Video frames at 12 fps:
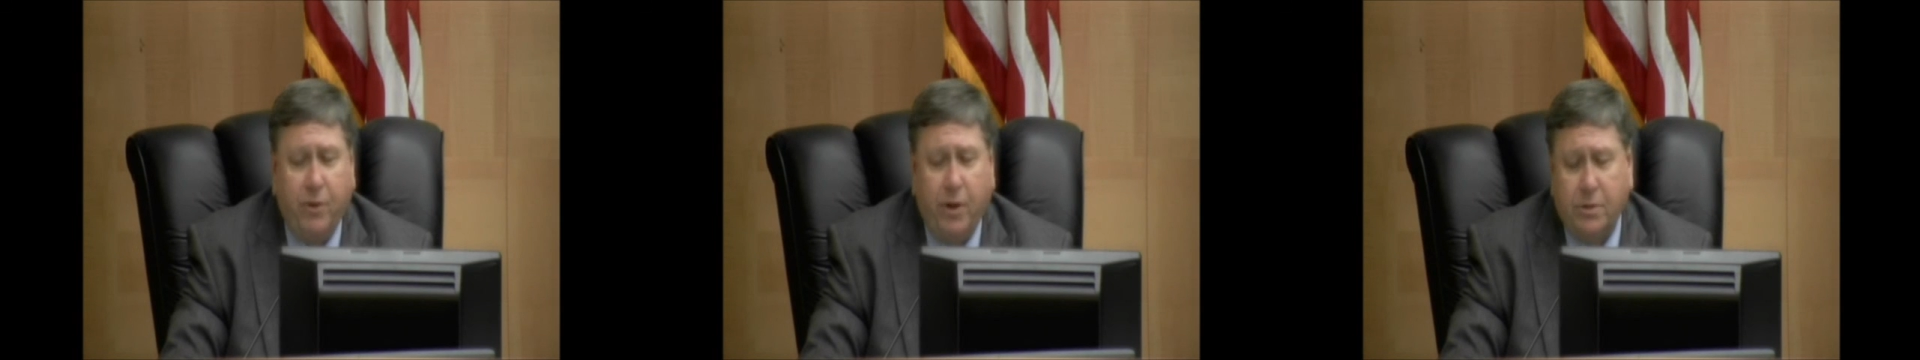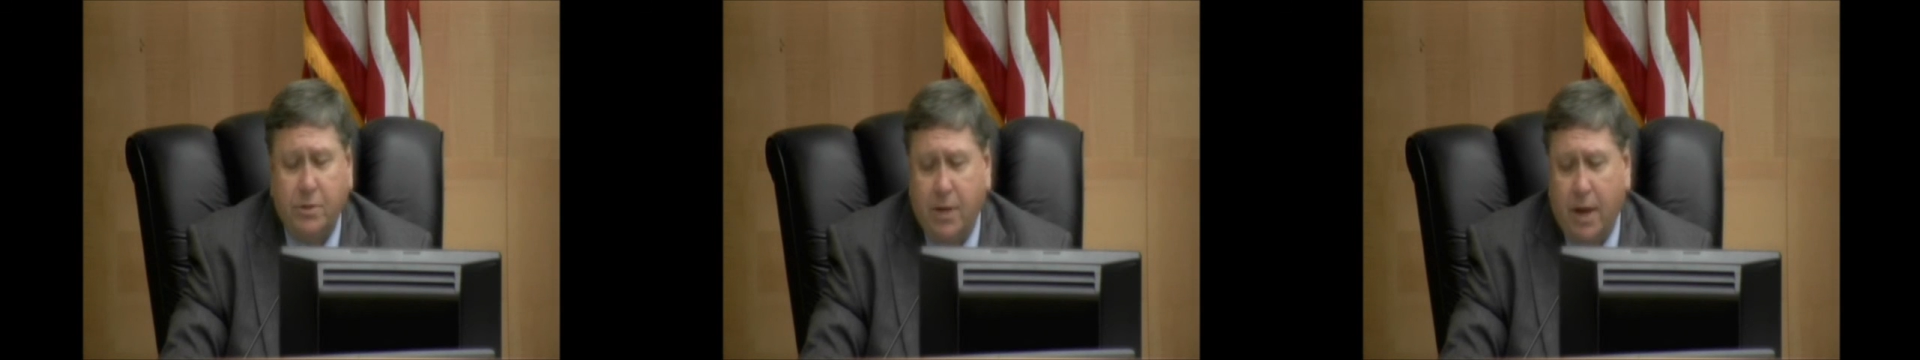
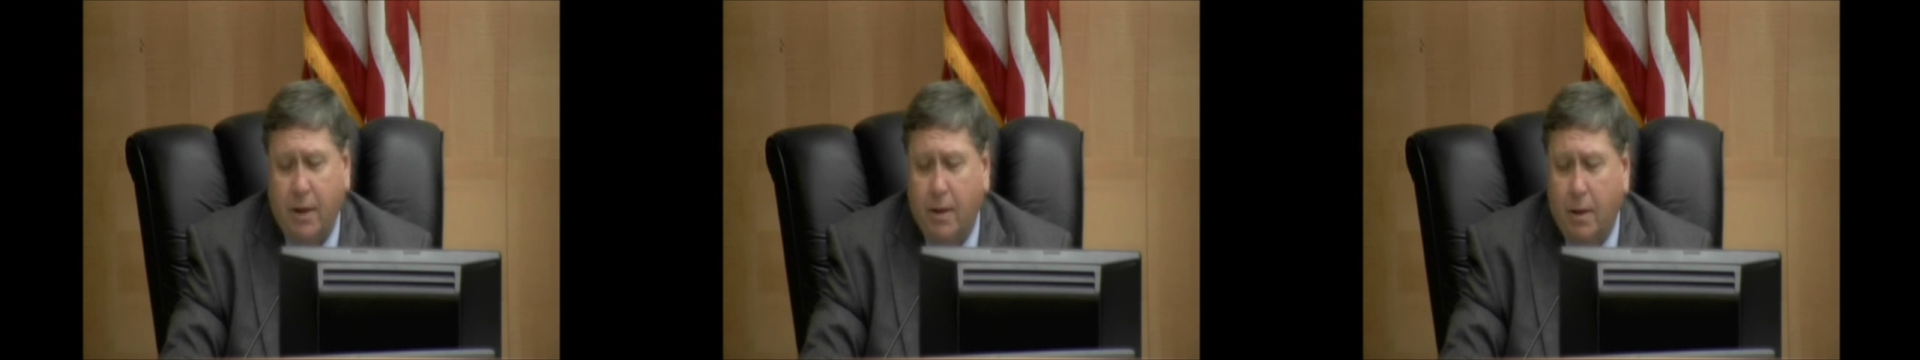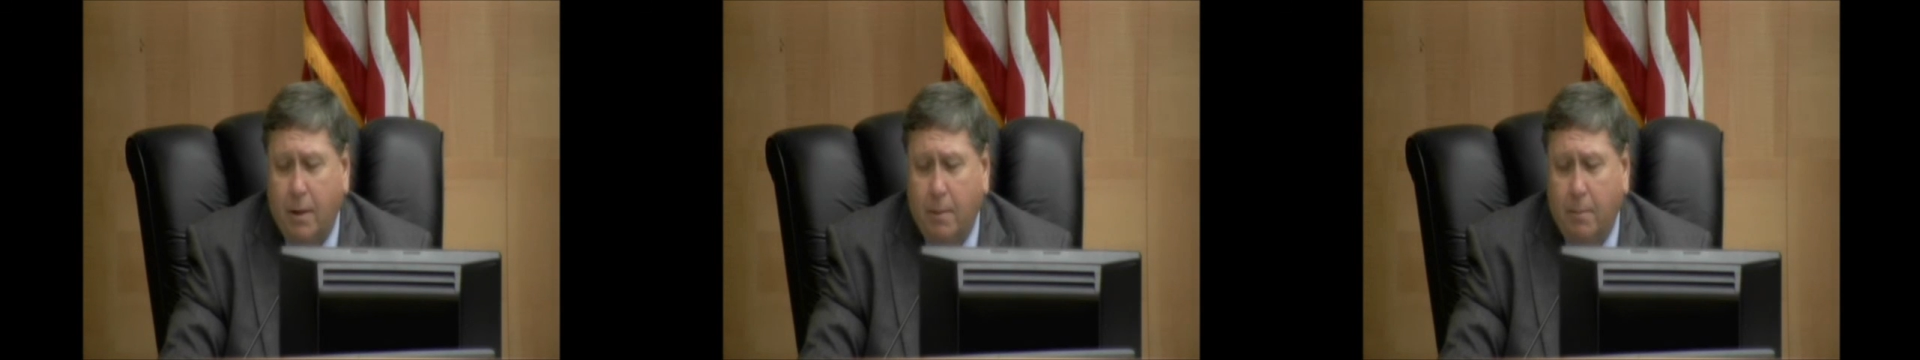Felz is a
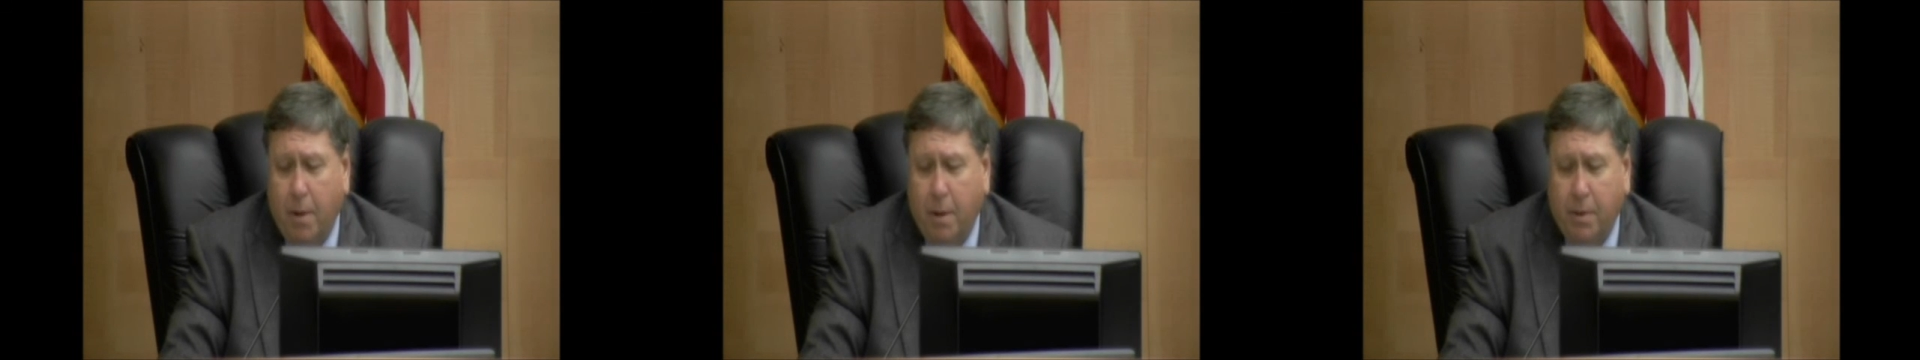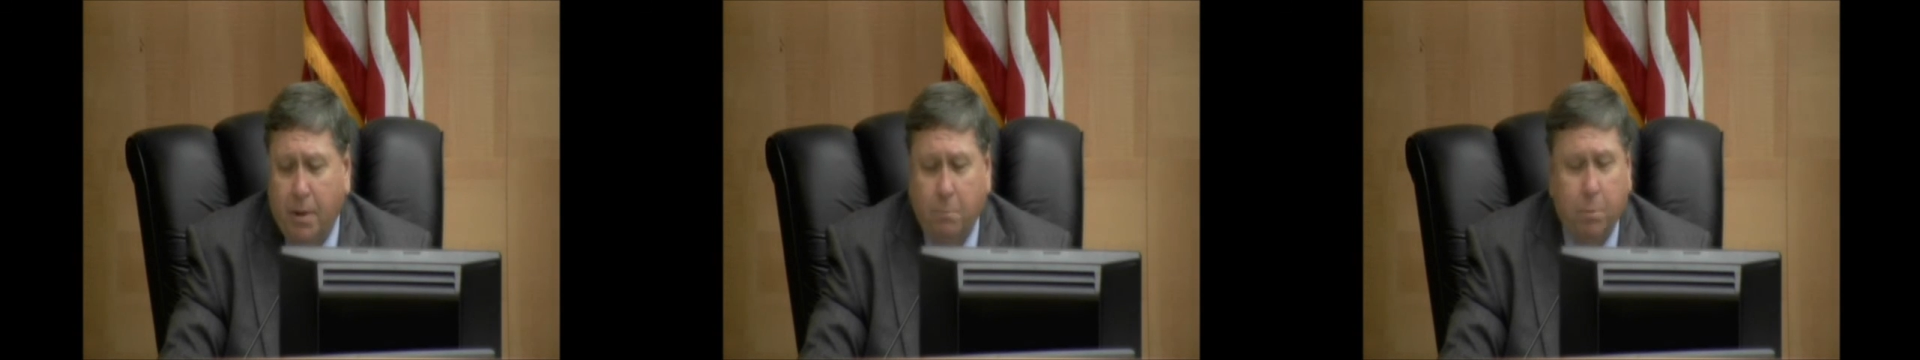
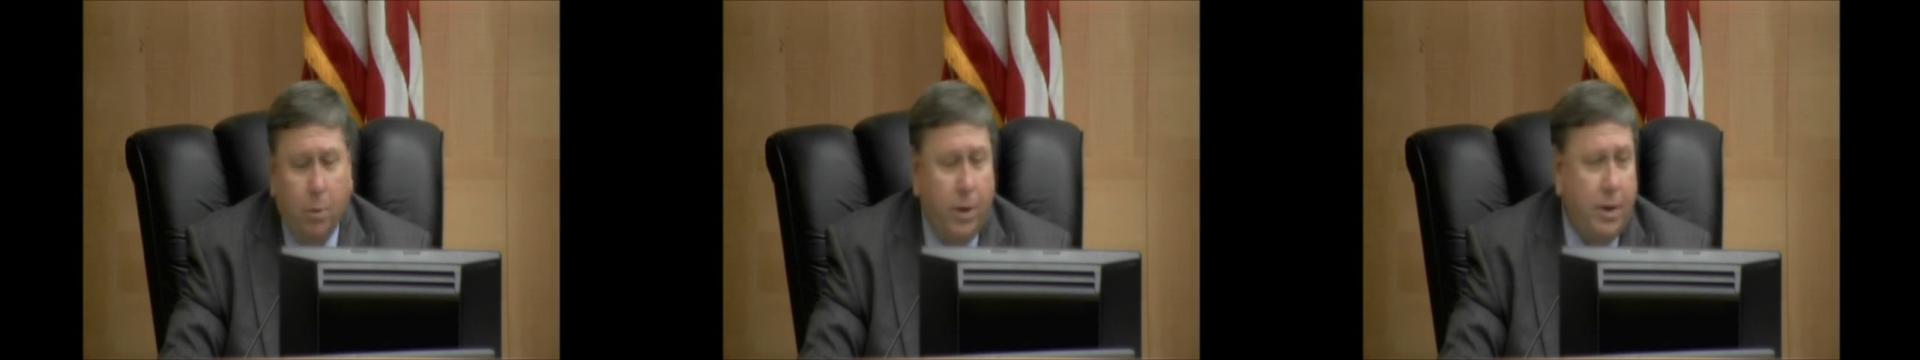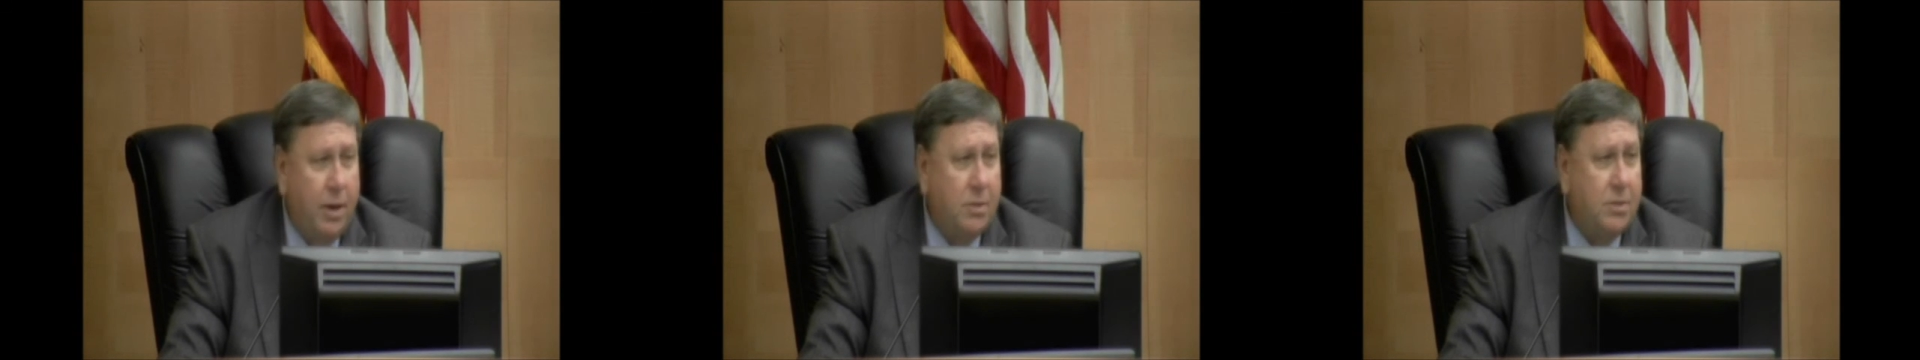public
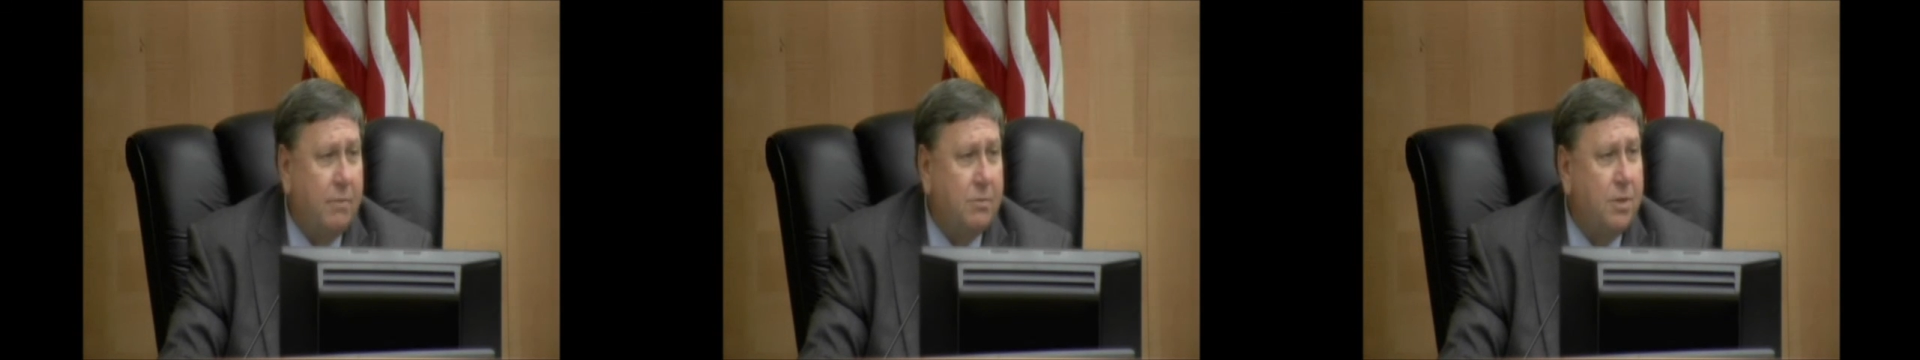employee and does have